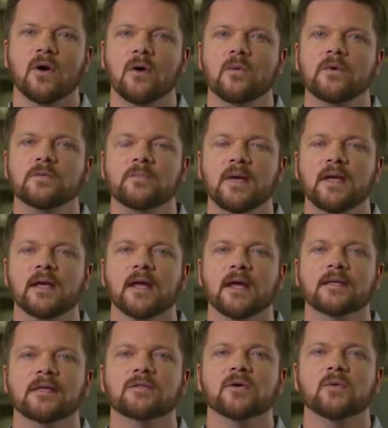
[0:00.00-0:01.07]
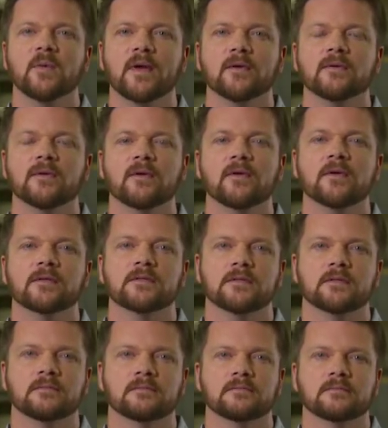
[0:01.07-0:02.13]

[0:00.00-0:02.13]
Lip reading: always be connected to wheeled units.